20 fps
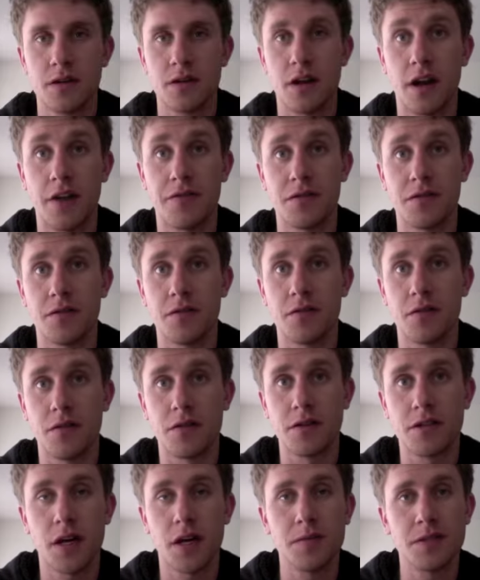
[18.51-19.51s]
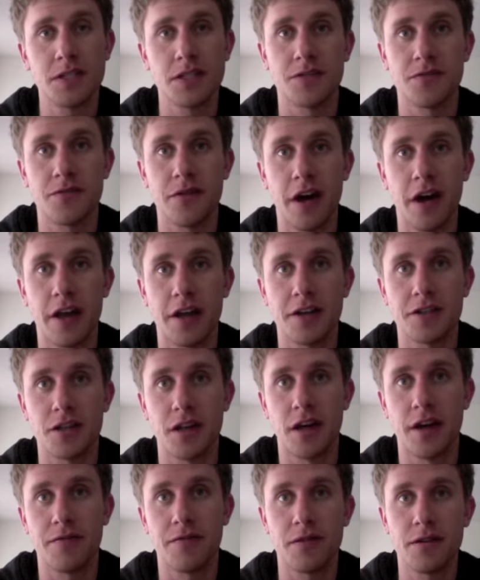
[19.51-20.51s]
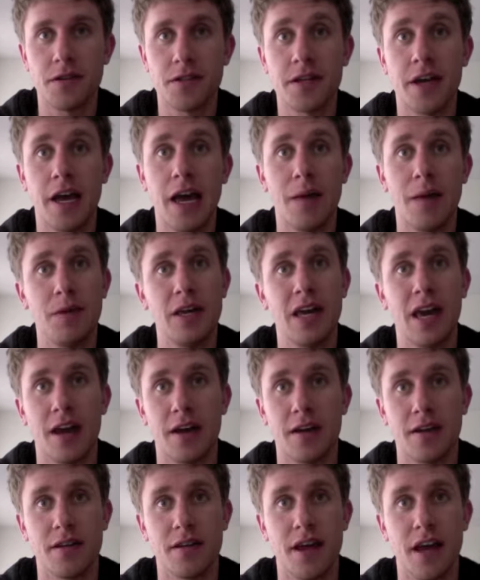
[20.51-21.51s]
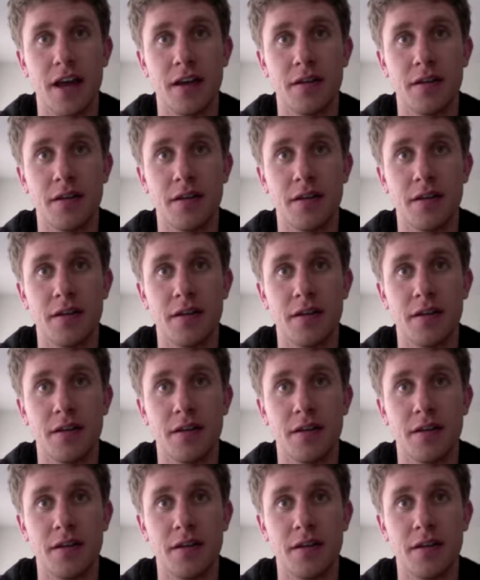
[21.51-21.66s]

Good afternoon, Laura and Thomas. It's Friday, July 1st. Happy Canada Day.